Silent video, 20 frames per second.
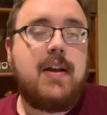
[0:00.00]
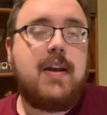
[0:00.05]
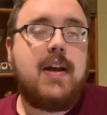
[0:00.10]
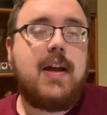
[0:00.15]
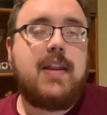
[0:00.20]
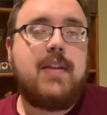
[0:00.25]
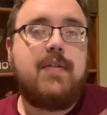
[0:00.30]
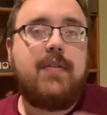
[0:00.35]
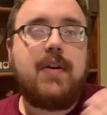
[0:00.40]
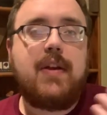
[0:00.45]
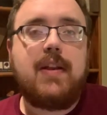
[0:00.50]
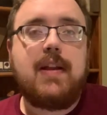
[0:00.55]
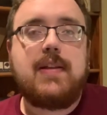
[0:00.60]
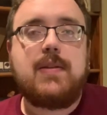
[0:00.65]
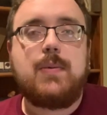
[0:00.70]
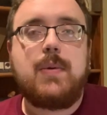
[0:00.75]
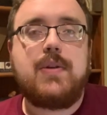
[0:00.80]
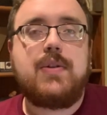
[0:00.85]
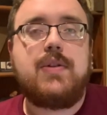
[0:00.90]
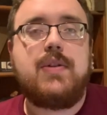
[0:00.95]
And the very last
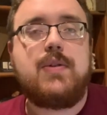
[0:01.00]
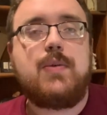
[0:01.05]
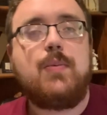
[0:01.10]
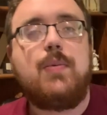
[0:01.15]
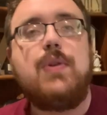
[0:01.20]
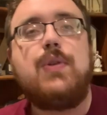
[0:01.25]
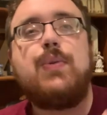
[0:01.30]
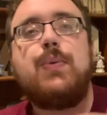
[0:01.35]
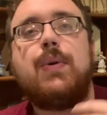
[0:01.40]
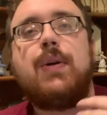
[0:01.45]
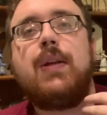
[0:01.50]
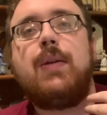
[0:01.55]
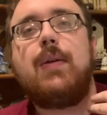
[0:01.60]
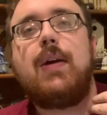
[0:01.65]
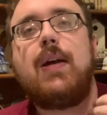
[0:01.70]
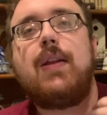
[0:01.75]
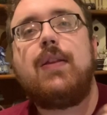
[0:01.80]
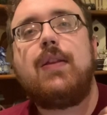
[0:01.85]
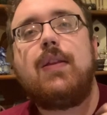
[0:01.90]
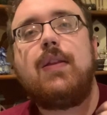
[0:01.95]
question is which one
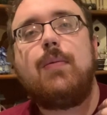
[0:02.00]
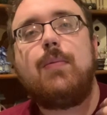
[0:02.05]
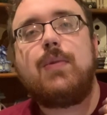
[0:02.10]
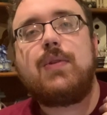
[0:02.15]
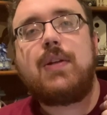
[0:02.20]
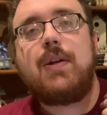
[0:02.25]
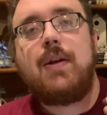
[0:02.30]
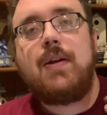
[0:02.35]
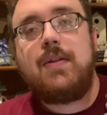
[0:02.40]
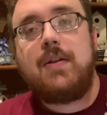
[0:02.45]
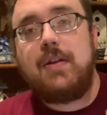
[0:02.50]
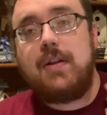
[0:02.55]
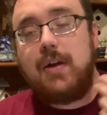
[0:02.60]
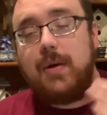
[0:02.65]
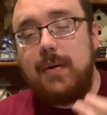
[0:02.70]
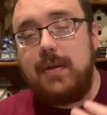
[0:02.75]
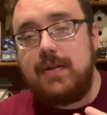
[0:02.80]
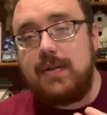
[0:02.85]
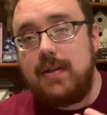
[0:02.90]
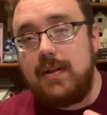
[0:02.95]
was carrying the
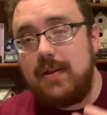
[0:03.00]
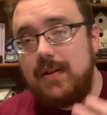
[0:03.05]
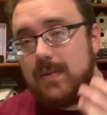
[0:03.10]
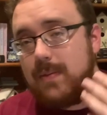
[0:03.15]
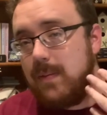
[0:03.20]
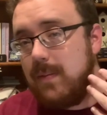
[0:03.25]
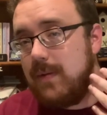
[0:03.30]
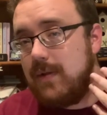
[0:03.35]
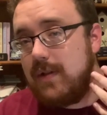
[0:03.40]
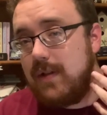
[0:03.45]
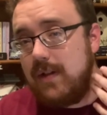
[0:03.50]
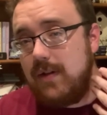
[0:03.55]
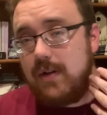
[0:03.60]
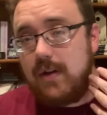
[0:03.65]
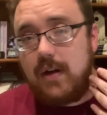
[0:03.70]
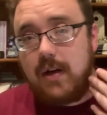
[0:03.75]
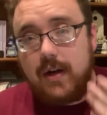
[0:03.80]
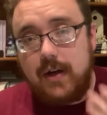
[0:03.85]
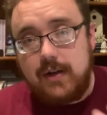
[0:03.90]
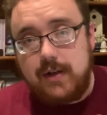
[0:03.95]
lowest? This one was a little
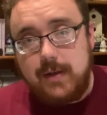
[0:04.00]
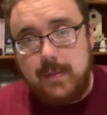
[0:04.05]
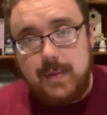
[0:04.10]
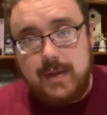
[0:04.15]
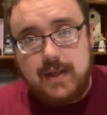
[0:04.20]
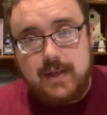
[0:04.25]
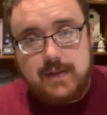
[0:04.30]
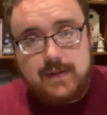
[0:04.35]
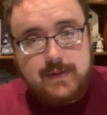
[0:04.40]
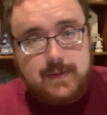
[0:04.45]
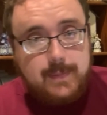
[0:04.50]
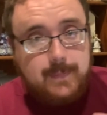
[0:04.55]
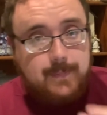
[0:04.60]
harder because